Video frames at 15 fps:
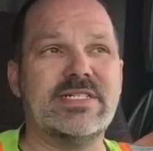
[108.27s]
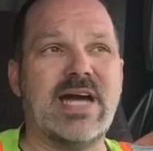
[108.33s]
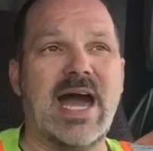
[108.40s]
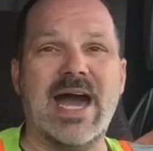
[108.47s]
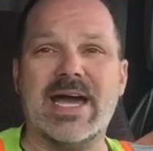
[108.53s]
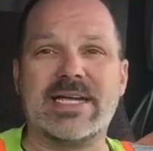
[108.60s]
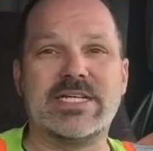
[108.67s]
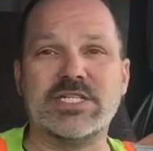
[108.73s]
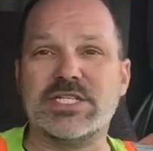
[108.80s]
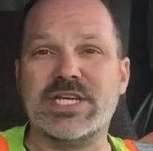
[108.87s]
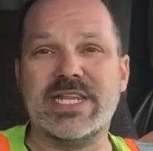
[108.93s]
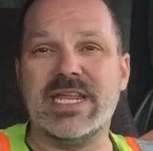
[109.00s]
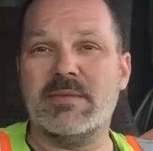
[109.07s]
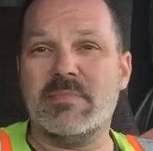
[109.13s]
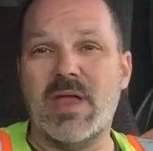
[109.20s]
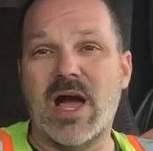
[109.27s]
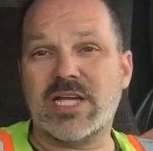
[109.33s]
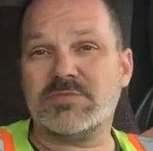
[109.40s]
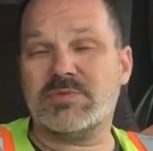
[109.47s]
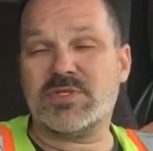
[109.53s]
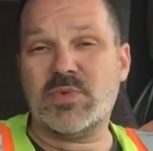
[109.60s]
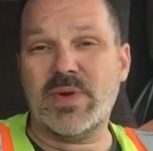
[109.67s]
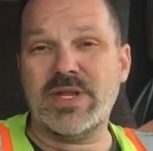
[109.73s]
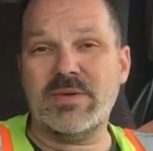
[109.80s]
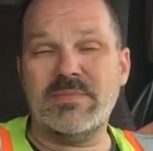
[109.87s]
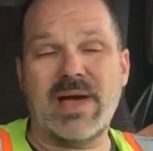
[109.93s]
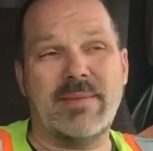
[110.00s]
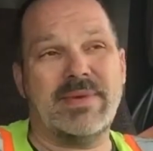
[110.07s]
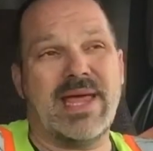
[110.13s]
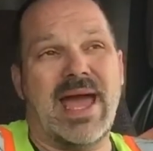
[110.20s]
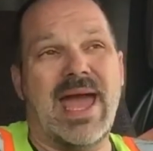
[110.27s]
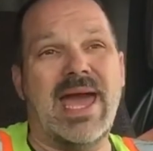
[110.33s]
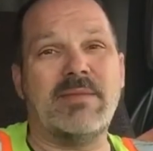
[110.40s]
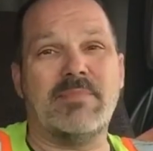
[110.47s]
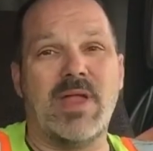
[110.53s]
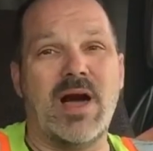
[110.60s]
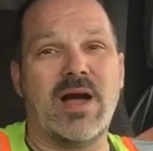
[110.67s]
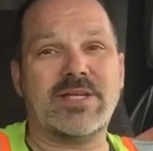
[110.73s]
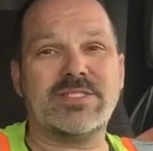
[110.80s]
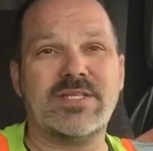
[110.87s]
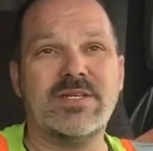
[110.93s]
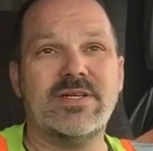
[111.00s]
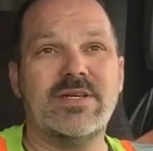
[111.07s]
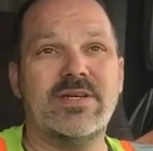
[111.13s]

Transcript: I couldn't get any blocks between them. I mean, I had blocks,